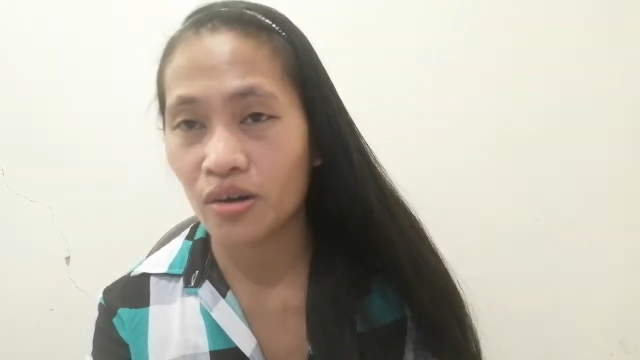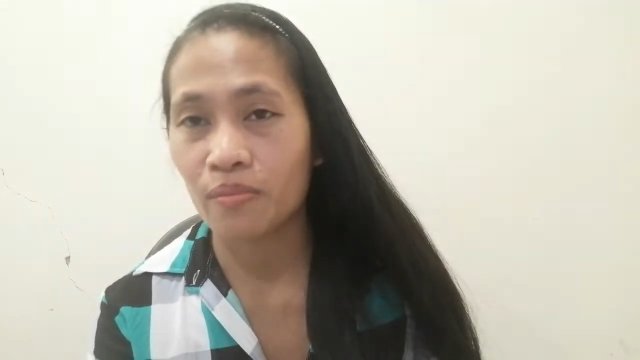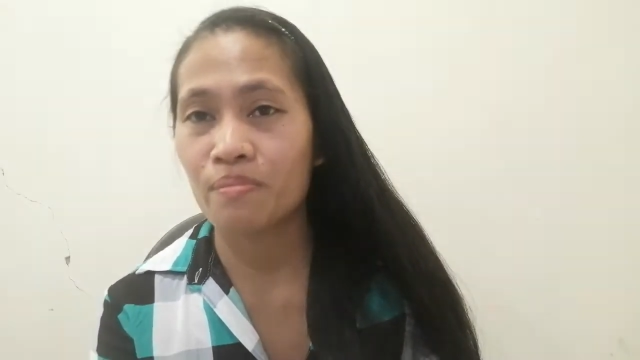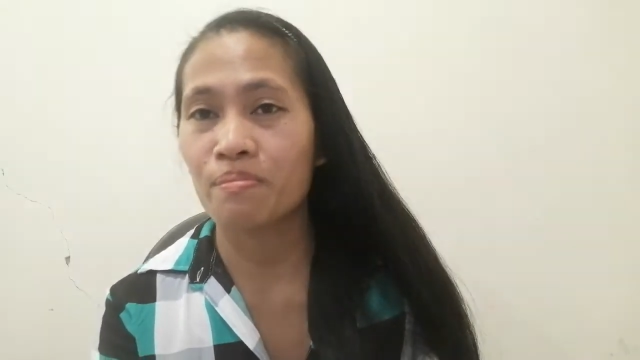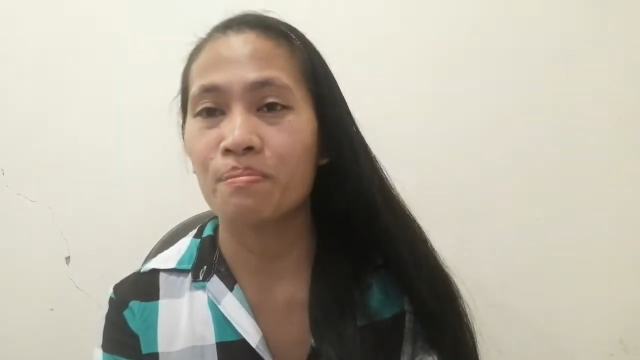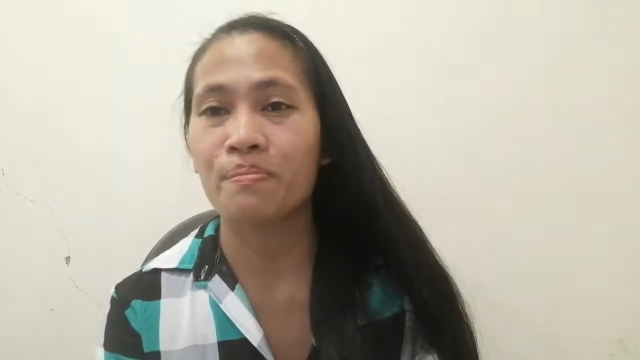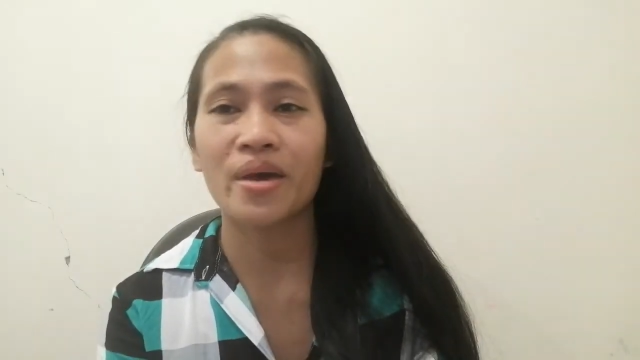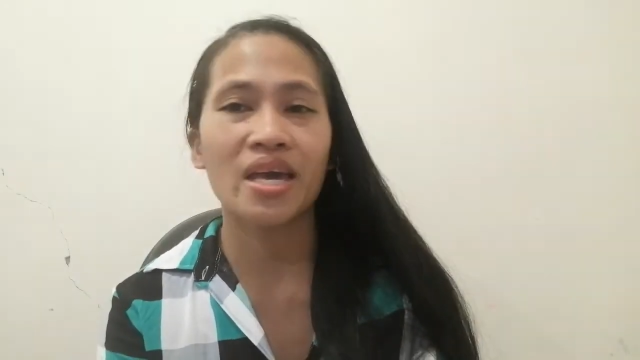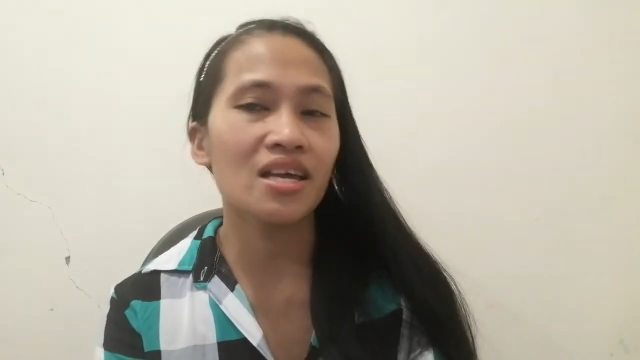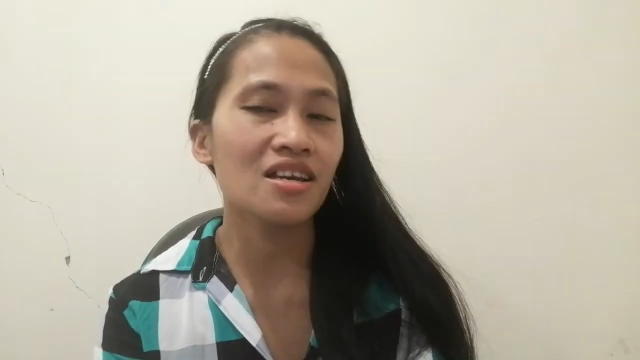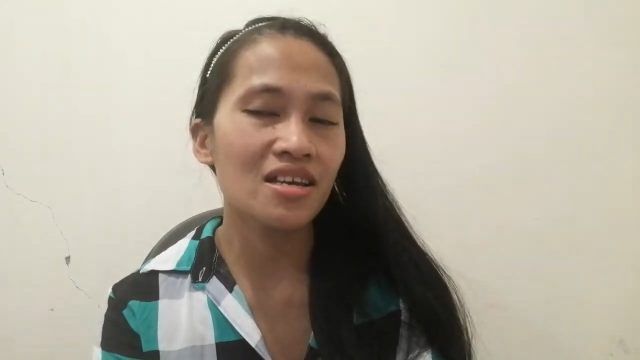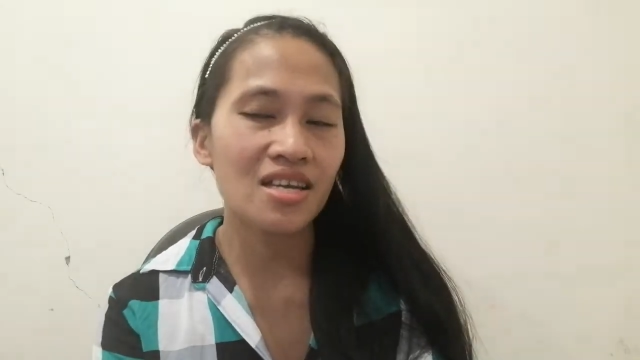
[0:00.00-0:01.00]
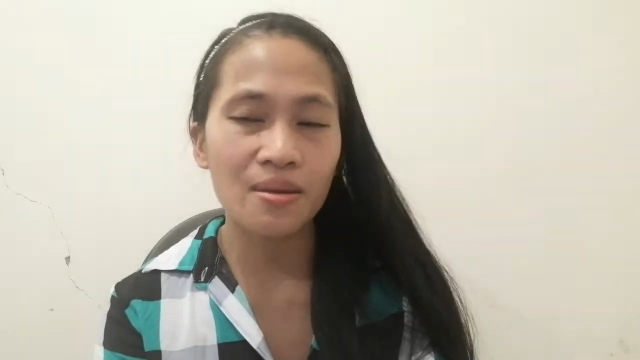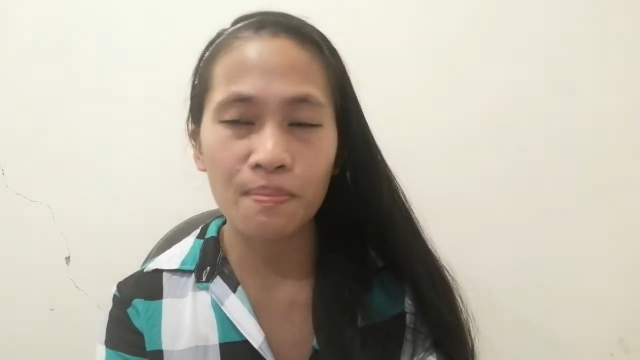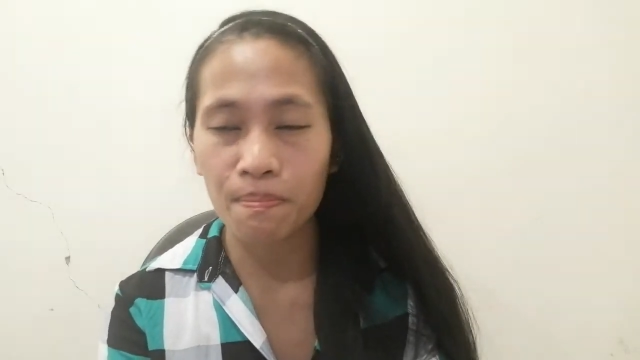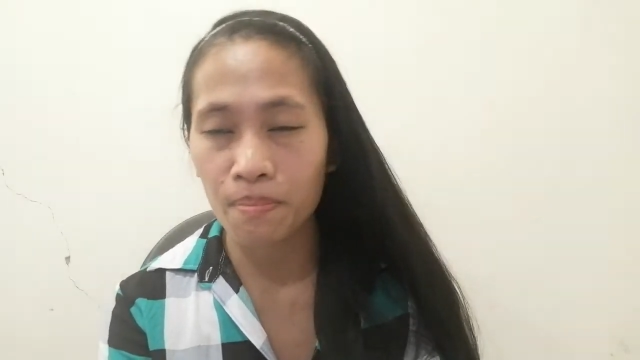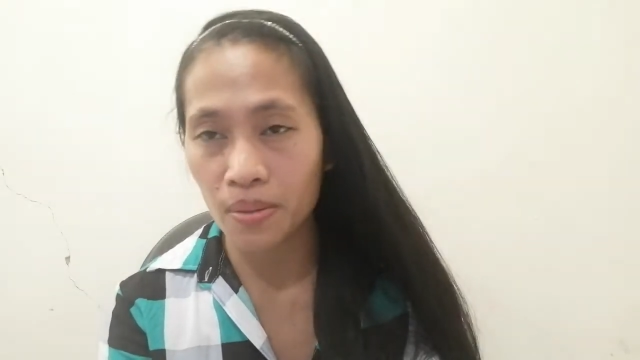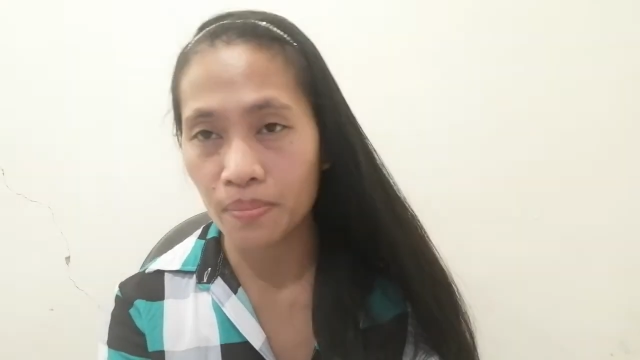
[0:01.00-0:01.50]
of many
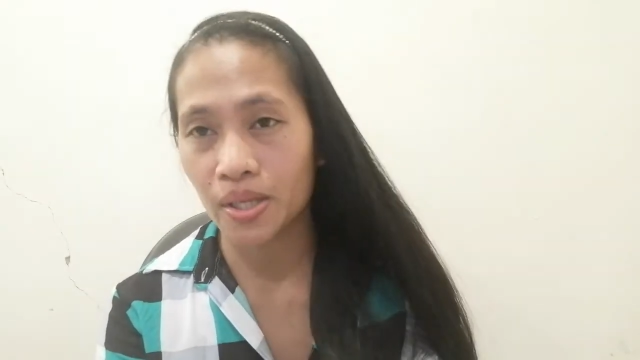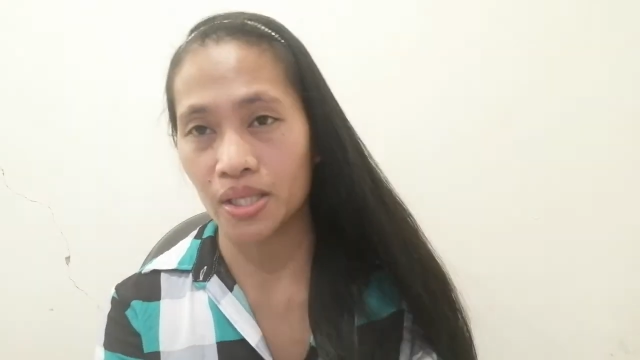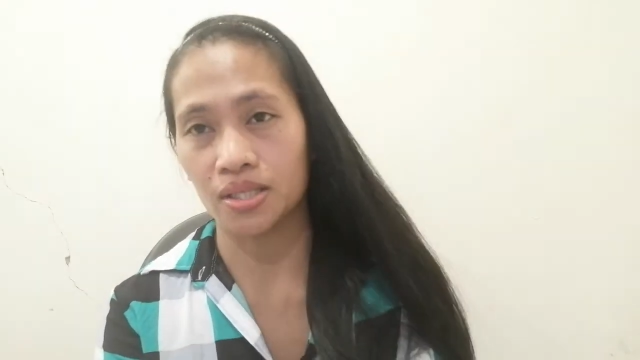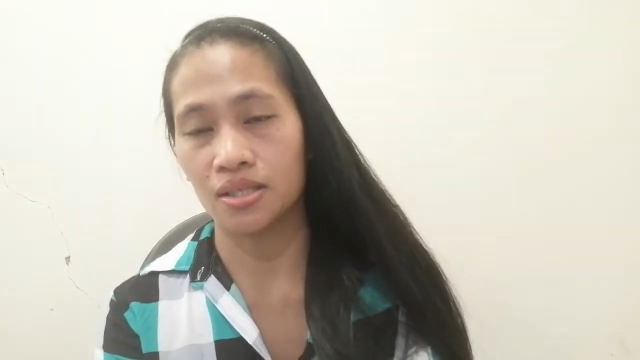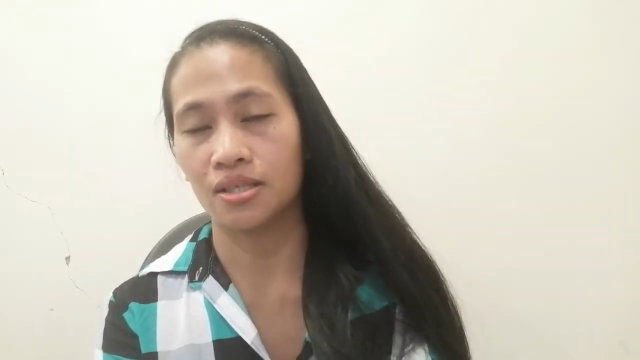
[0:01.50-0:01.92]
people.